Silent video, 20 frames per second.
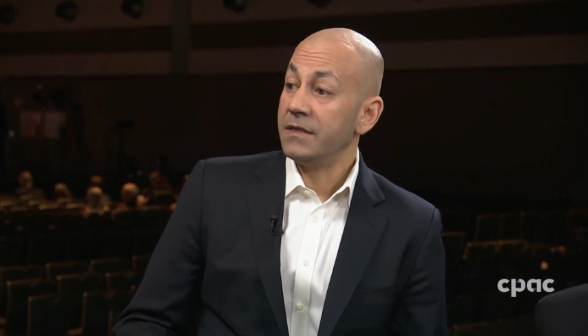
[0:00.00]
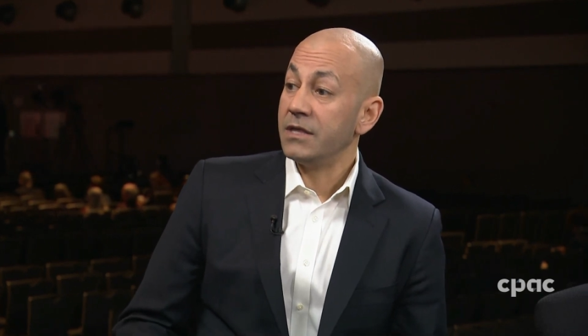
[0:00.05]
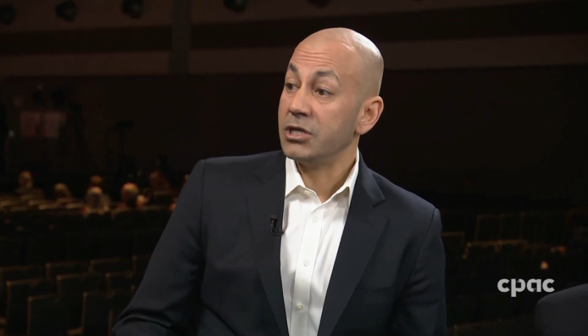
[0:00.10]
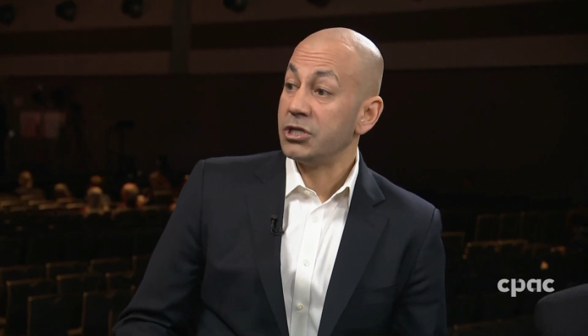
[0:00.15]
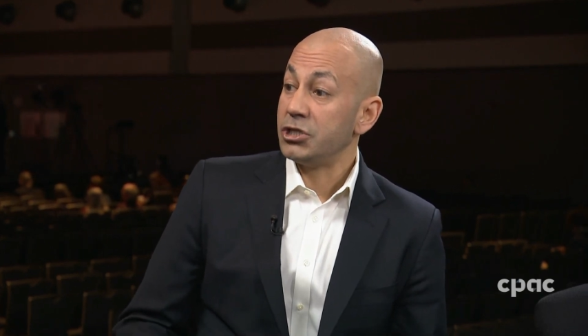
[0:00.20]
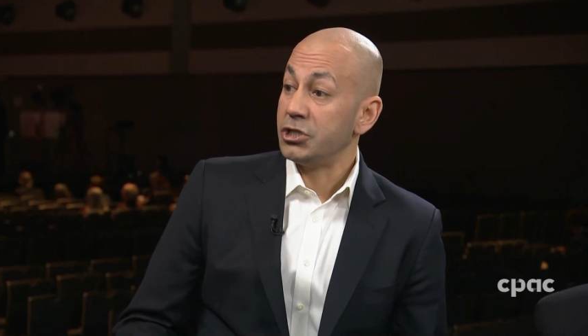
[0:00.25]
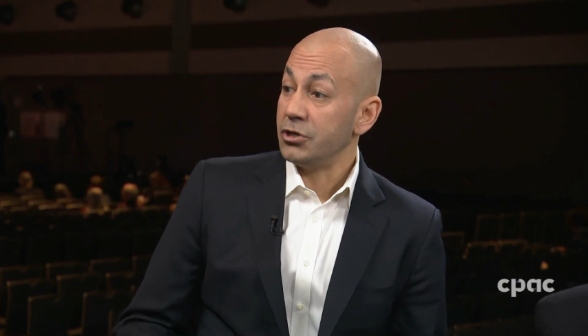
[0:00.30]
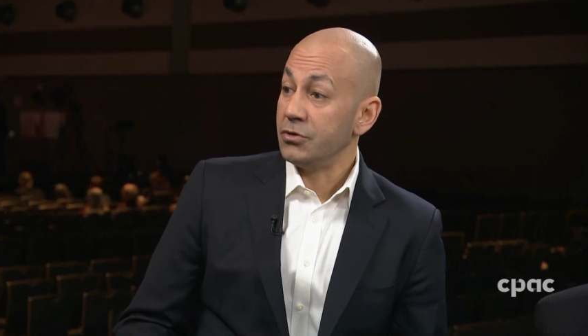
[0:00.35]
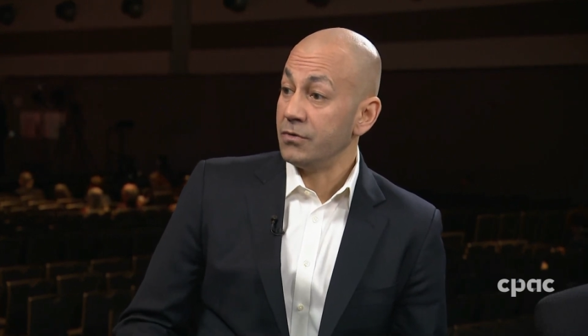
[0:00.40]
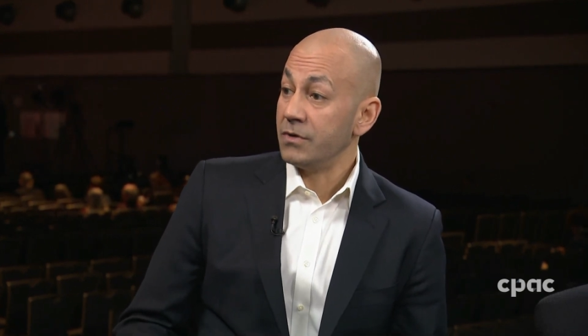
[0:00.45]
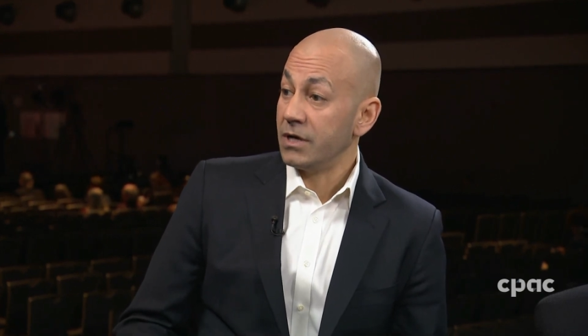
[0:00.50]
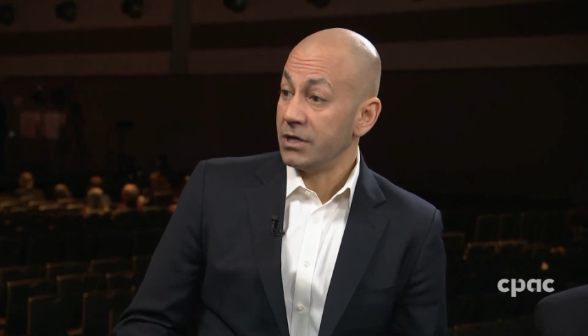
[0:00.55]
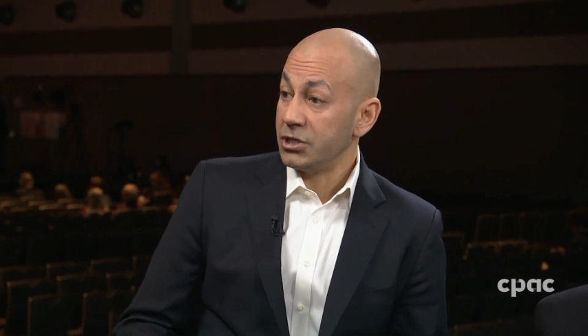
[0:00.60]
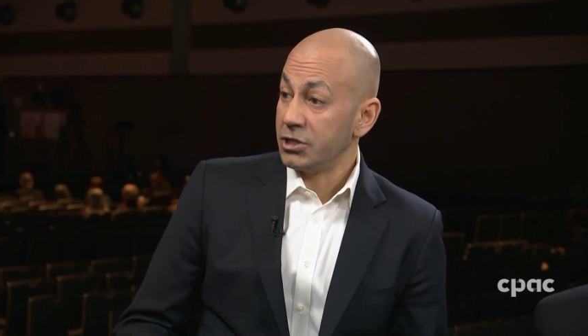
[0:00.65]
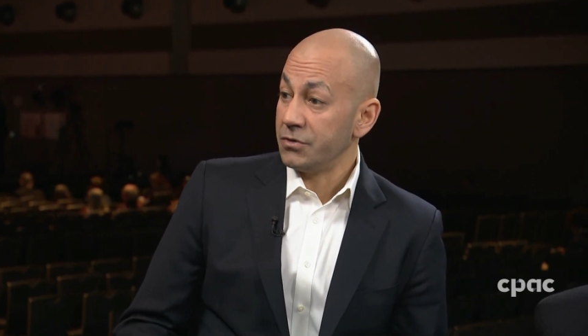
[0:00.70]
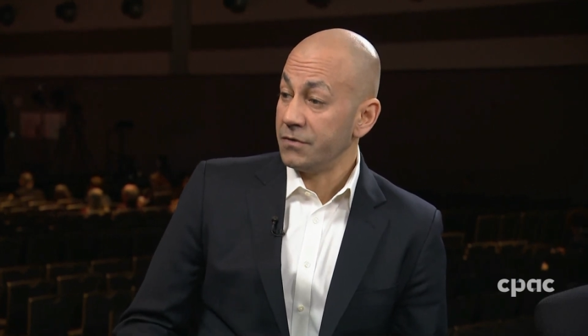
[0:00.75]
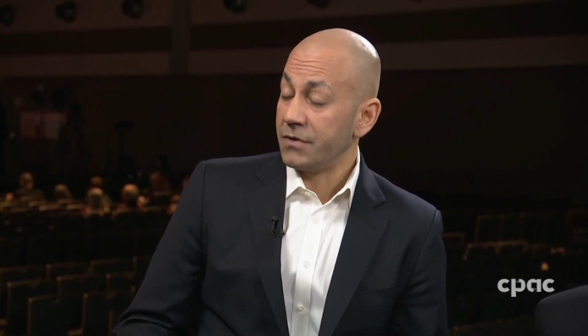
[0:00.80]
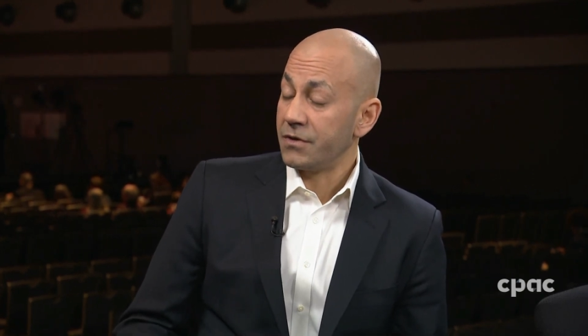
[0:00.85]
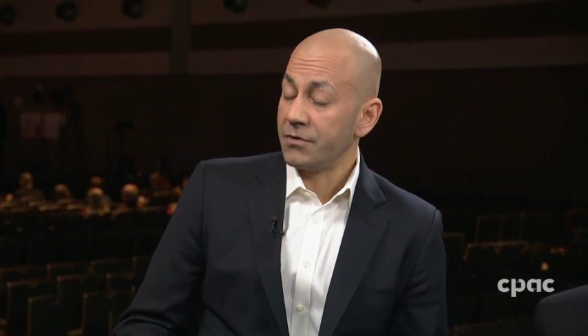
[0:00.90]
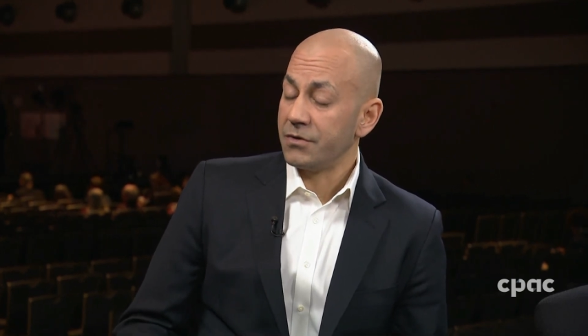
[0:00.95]
this June on
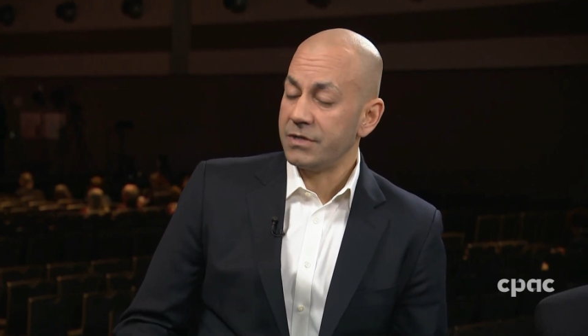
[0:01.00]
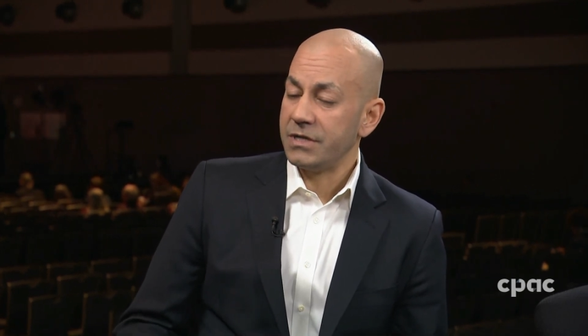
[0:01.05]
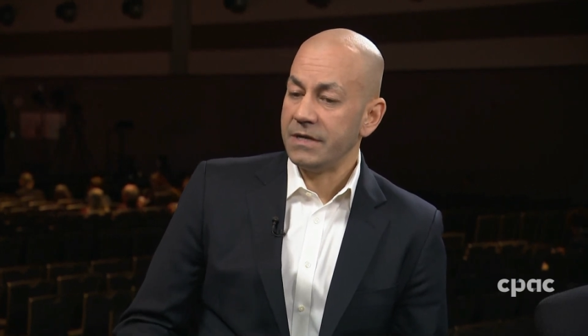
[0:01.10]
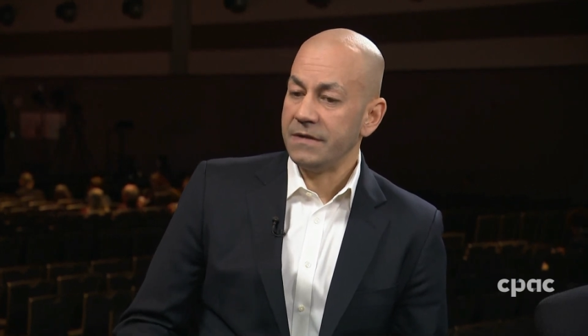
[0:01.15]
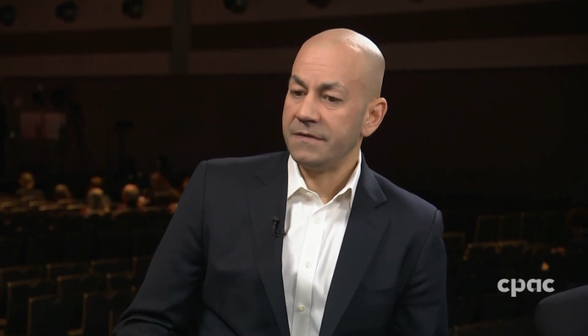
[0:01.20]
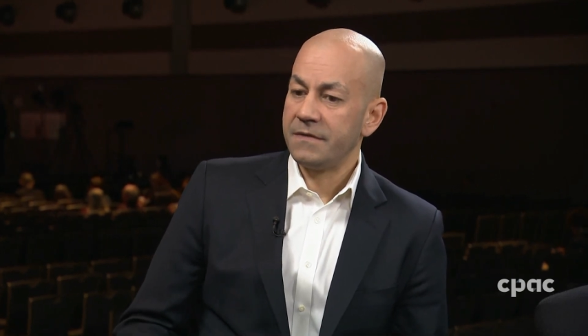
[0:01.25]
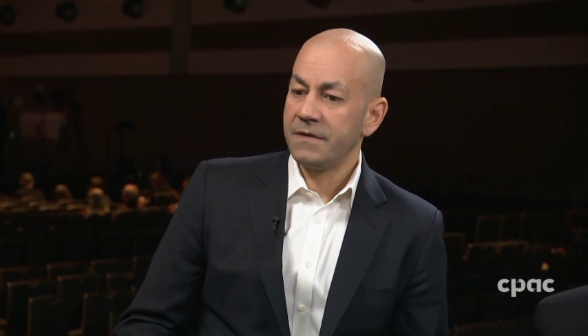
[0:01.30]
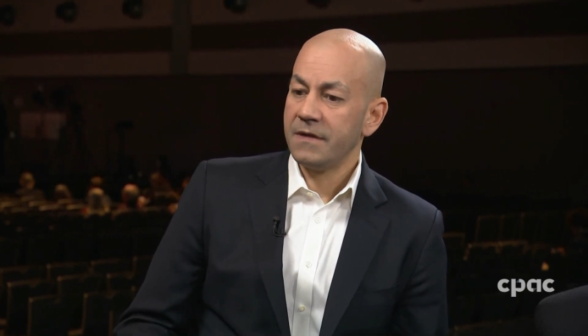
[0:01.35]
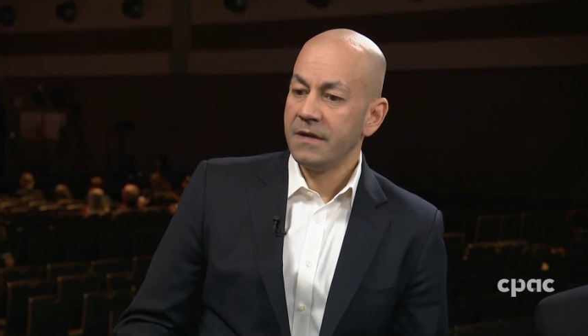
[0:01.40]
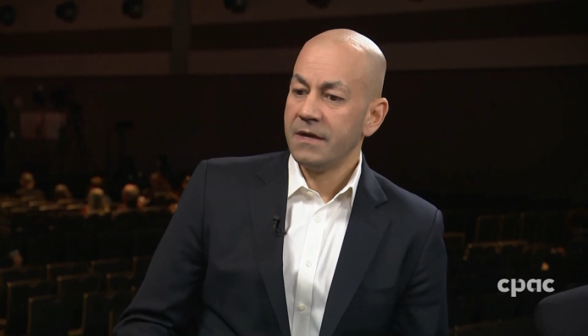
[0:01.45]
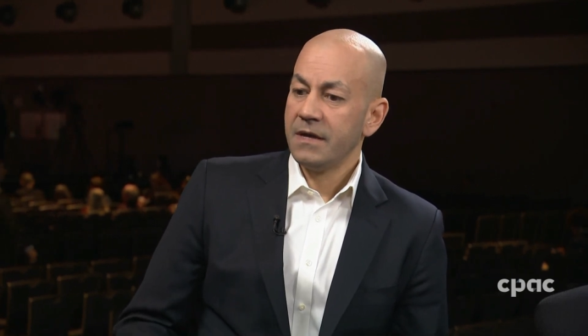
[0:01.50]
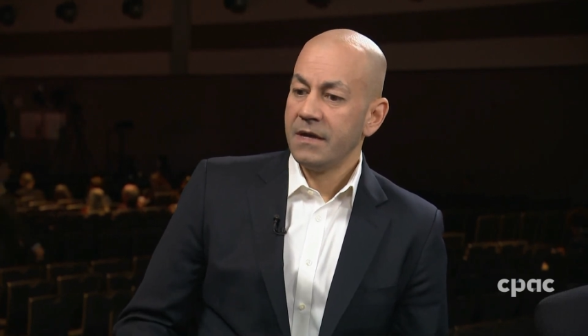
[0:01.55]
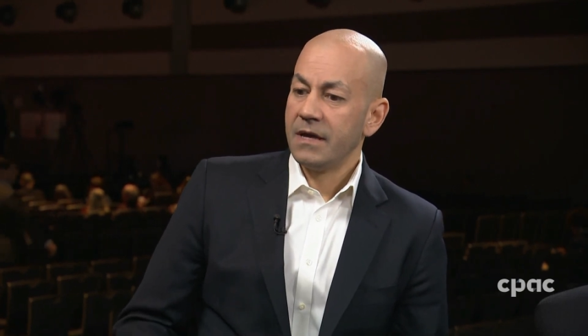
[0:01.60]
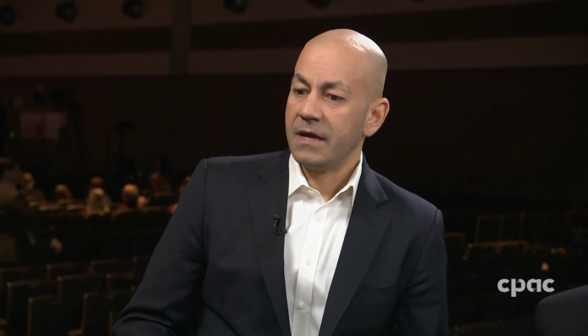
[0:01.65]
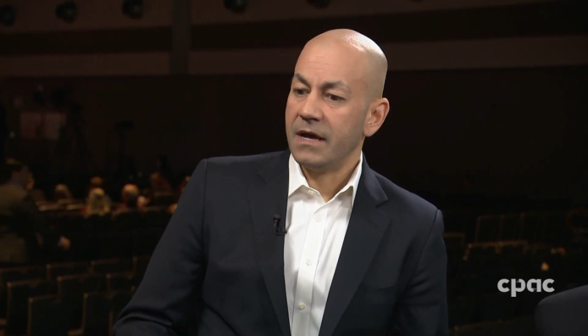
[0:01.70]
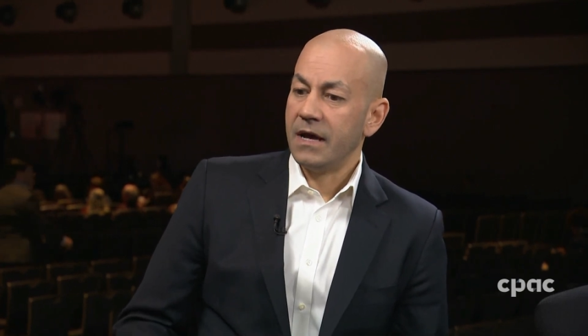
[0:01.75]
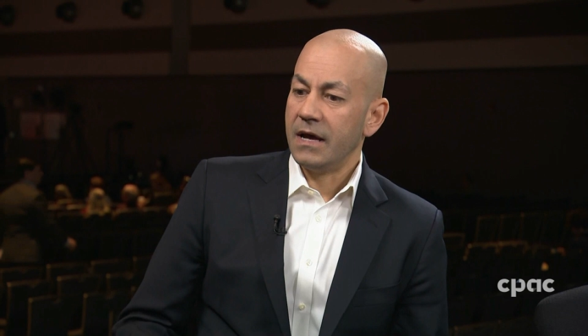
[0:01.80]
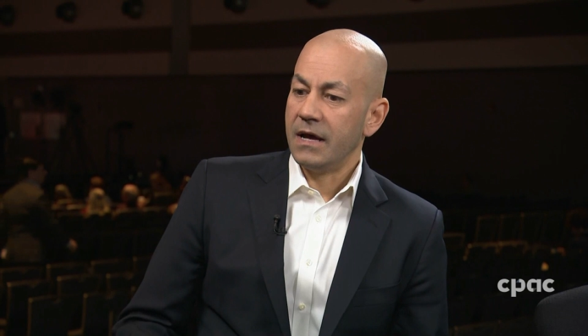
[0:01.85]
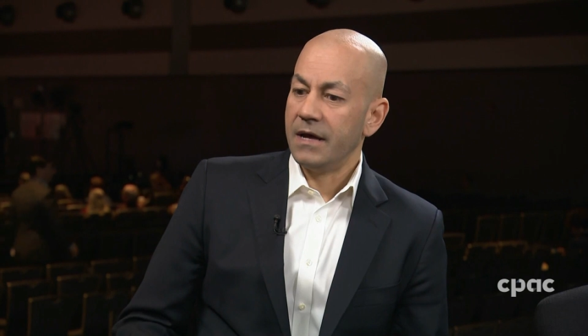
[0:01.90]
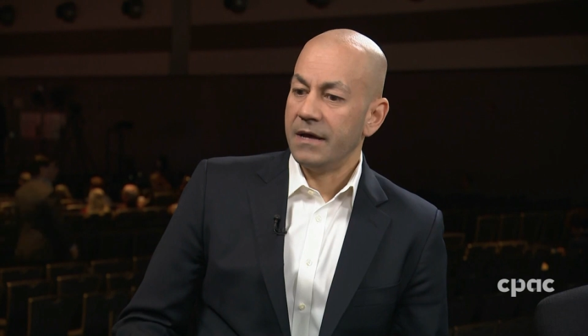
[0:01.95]
June 13th.
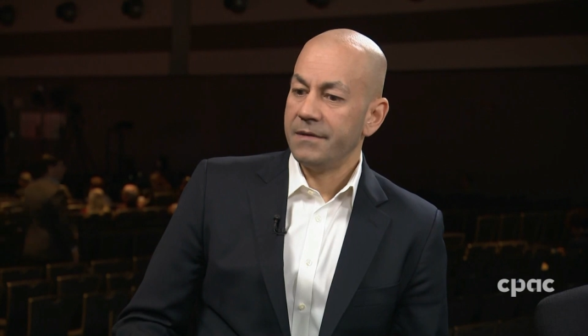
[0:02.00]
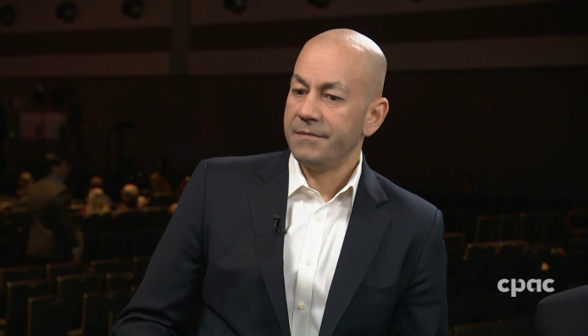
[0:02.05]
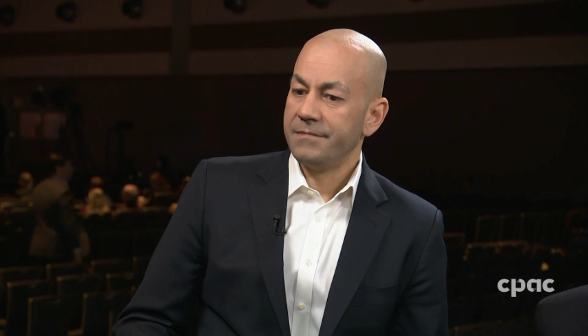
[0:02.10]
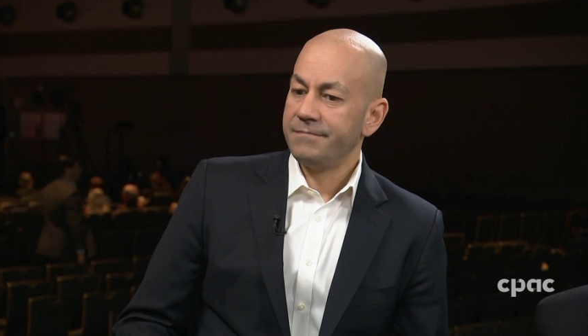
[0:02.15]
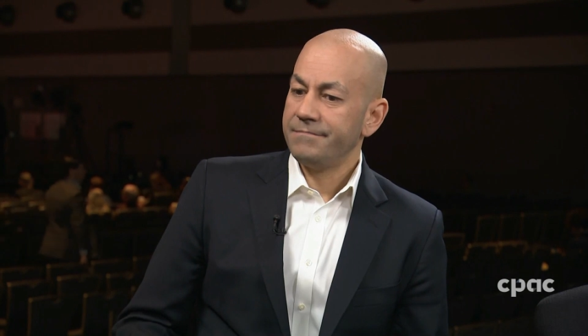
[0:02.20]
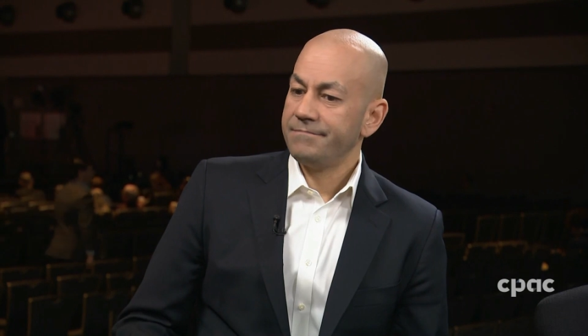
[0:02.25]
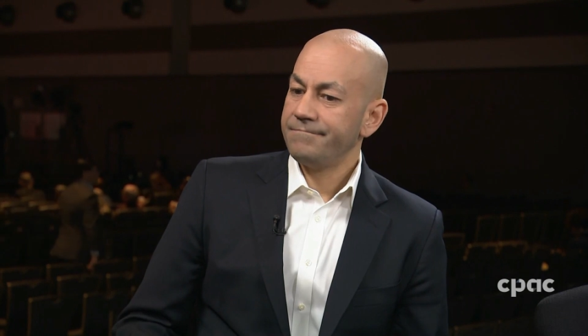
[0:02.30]
Uh,